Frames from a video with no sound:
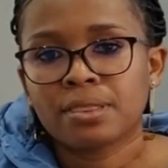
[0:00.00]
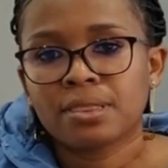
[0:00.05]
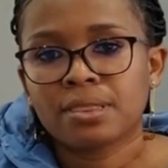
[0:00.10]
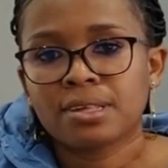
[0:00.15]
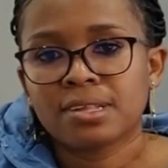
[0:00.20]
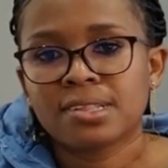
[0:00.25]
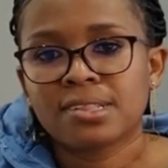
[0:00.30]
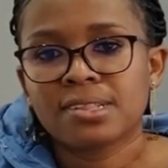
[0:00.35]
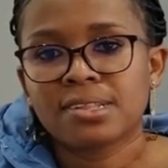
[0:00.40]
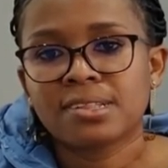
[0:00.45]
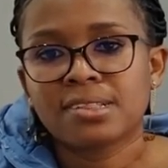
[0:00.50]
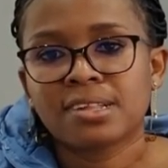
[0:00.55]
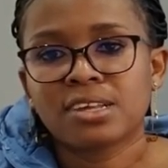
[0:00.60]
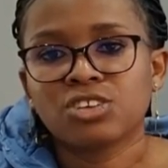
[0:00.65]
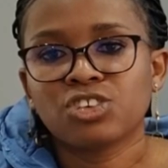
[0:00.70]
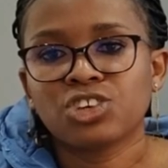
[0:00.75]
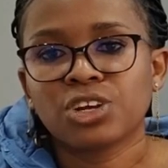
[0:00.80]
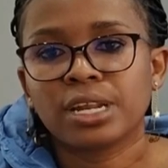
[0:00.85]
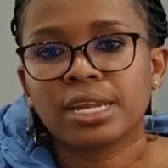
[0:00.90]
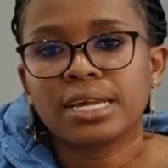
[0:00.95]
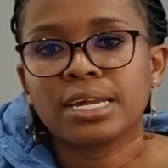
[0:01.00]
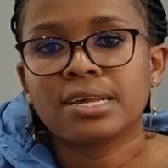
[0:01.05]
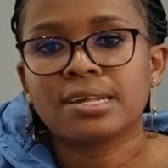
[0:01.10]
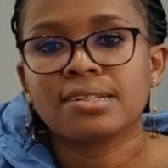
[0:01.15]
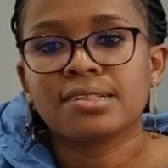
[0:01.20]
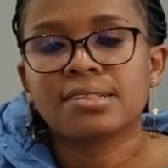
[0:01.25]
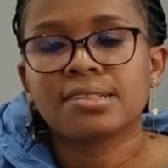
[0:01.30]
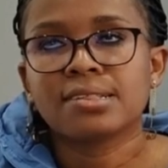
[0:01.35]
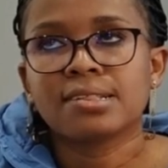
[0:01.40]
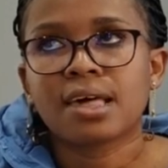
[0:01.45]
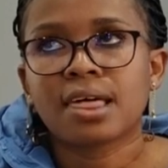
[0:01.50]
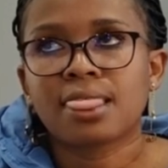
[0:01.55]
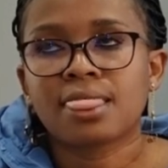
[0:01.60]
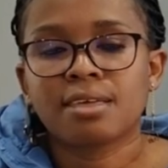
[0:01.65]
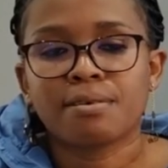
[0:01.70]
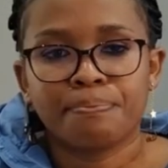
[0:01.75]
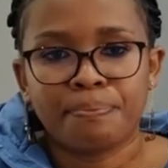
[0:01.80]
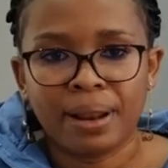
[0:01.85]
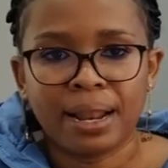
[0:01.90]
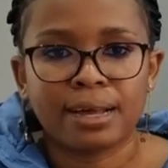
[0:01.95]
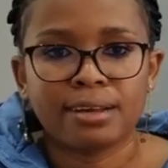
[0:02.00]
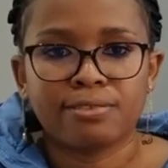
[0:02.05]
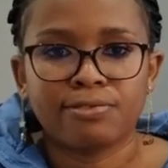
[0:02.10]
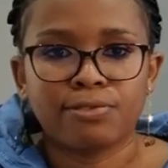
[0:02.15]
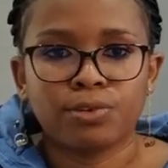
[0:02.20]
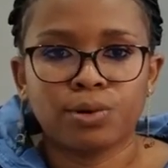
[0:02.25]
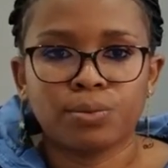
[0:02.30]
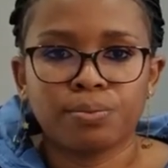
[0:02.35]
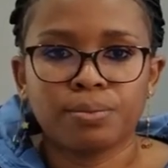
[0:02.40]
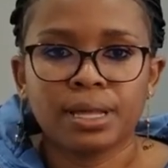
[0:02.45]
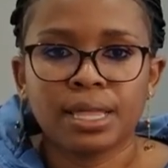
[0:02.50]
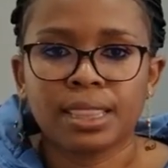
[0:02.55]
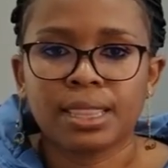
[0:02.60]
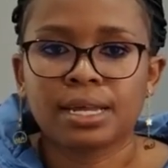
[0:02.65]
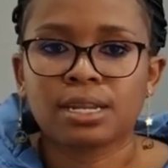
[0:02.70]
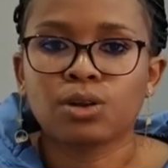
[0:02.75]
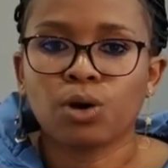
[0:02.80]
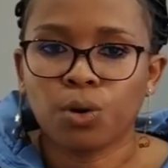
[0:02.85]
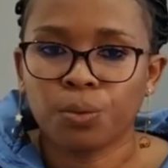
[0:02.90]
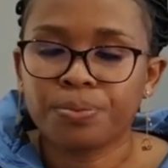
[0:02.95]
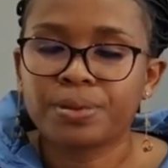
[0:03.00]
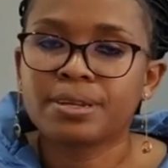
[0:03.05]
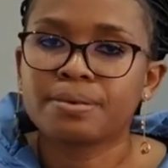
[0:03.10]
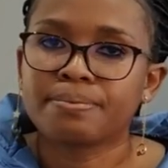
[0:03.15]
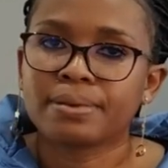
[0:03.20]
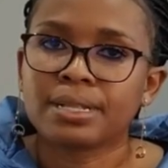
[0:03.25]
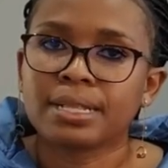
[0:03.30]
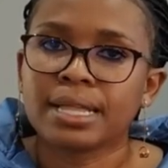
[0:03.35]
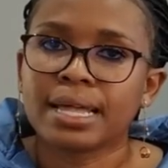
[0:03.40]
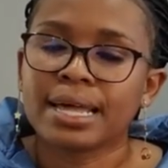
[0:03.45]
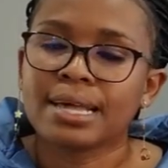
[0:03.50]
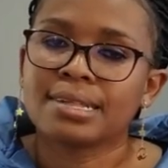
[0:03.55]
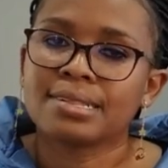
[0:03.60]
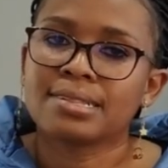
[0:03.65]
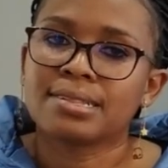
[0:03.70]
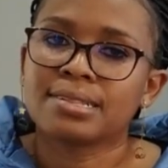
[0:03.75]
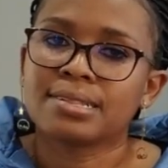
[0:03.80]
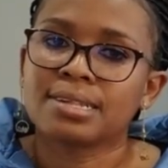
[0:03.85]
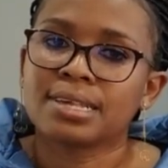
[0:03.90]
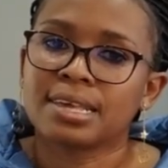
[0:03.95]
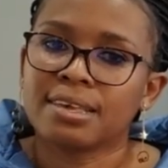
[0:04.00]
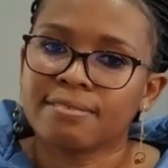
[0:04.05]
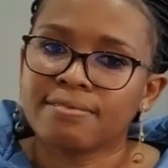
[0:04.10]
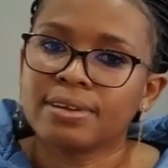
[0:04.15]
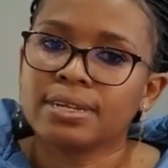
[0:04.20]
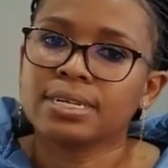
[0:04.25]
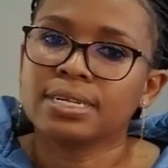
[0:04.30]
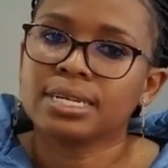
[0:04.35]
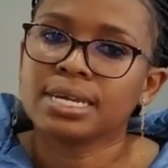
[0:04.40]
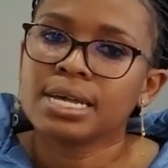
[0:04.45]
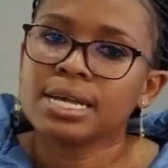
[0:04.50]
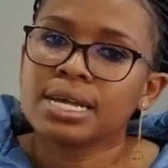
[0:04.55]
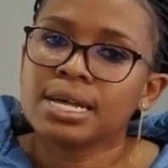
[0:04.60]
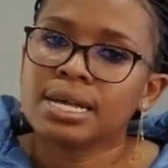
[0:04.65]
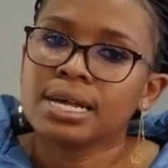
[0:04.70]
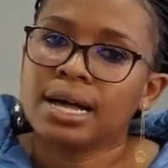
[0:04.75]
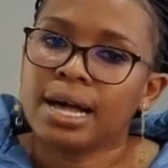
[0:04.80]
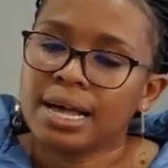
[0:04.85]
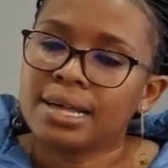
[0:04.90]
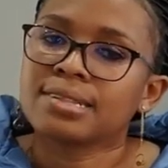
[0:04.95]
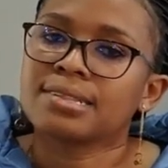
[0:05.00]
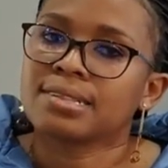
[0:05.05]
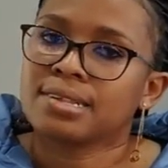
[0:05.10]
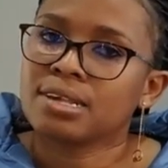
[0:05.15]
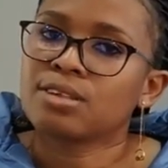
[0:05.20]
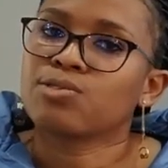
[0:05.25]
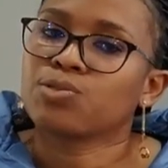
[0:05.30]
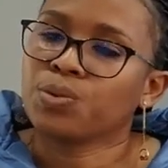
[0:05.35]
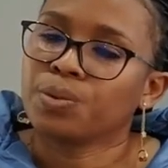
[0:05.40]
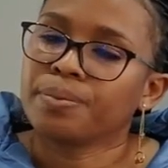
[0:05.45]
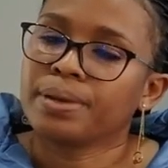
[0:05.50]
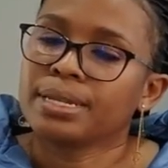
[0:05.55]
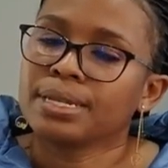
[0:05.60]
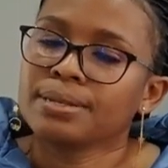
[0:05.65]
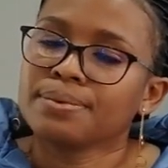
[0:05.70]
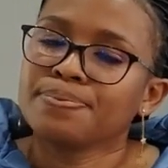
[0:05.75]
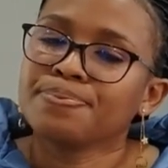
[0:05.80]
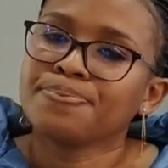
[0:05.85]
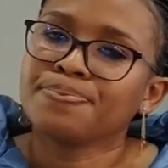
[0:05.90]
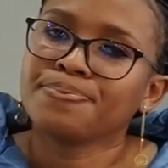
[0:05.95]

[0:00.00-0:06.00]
this essentially is the platform that Optimal has given us as women.